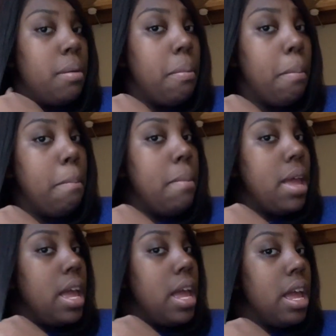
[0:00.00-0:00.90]

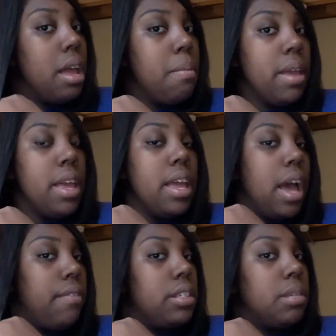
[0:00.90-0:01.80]
maybe
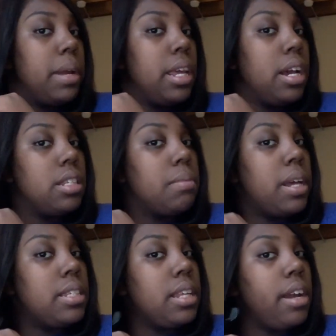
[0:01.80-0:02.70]
having somebody
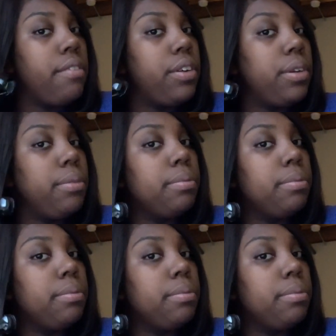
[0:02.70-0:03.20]
customize the hair for you.